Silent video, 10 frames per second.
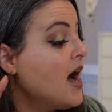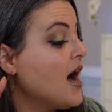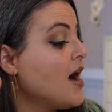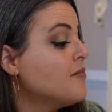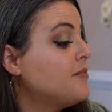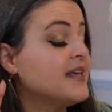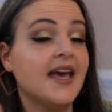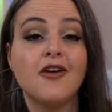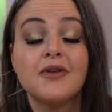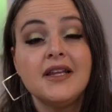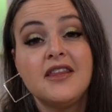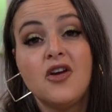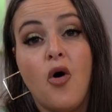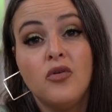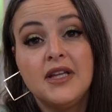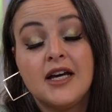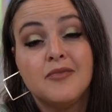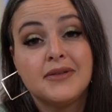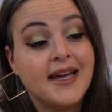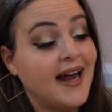But yeah, really the only
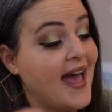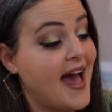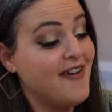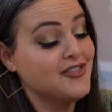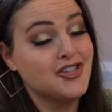complaint I have